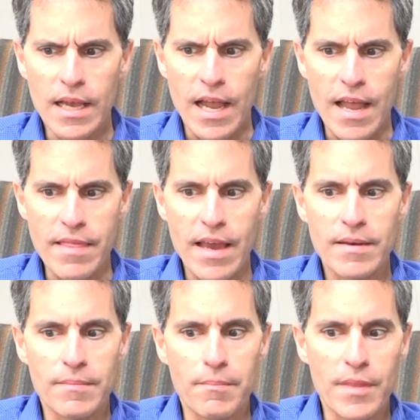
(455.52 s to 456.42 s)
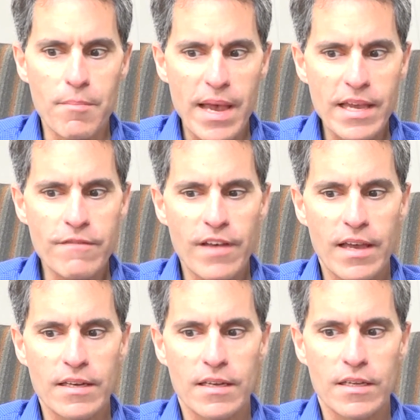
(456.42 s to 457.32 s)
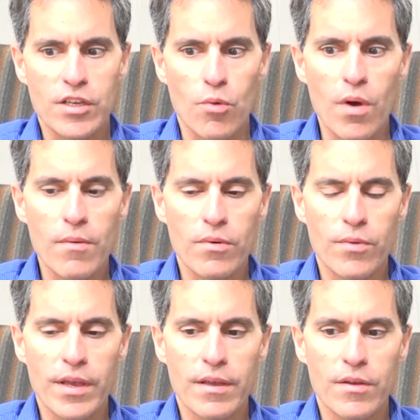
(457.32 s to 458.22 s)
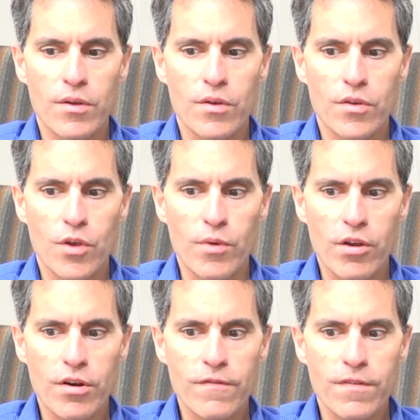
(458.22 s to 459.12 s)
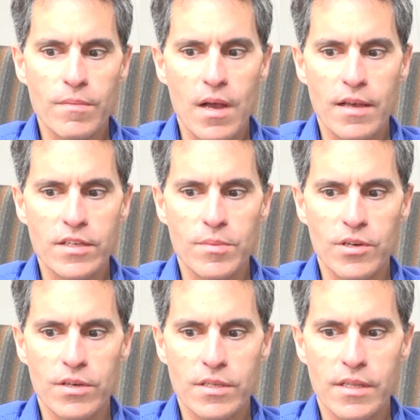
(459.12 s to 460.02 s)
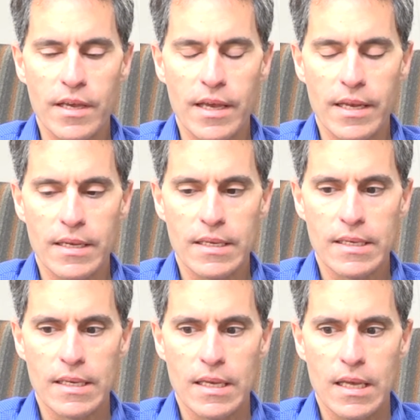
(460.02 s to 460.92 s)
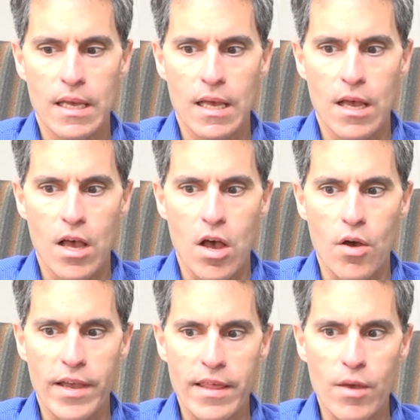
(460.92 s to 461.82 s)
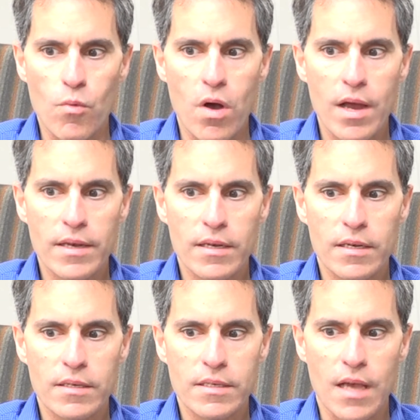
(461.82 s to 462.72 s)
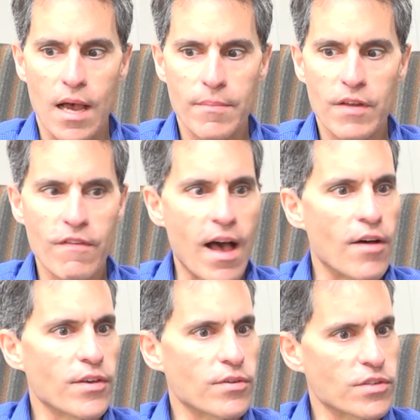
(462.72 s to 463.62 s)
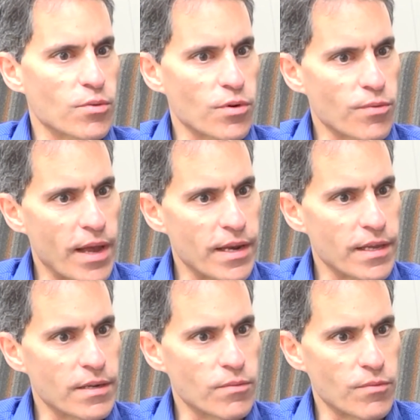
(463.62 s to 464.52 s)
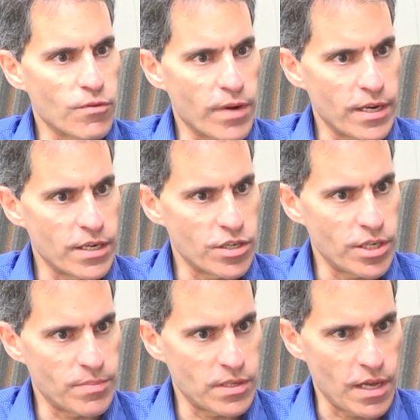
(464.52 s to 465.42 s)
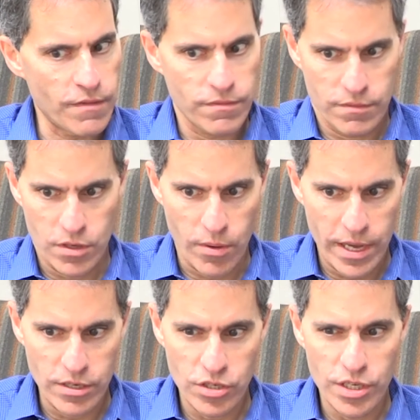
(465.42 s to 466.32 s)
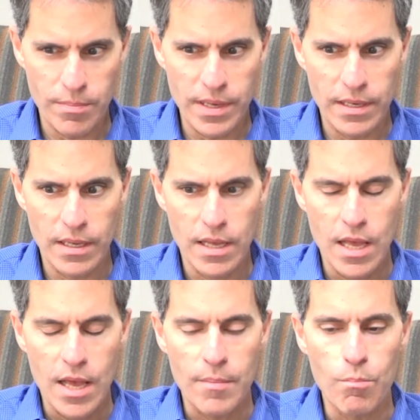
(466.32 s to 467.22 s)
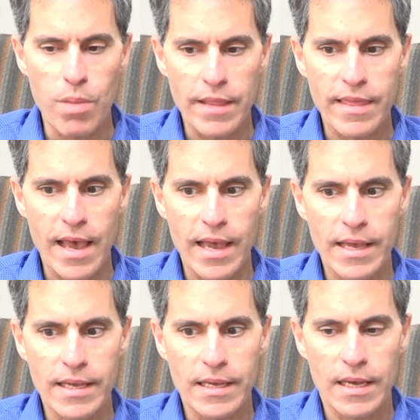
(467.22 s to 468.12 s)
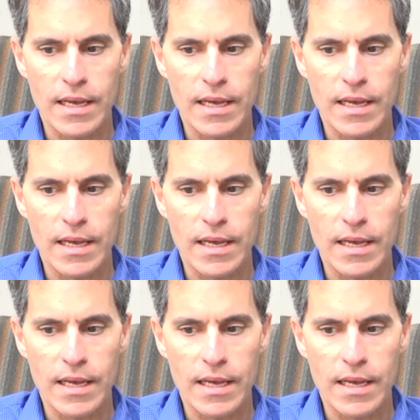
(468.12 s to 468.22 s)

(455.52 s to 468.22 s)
And then the May event, we heard from customers that, they want time to value, so when we're ready to ship stuff, go ahead and ship it. But they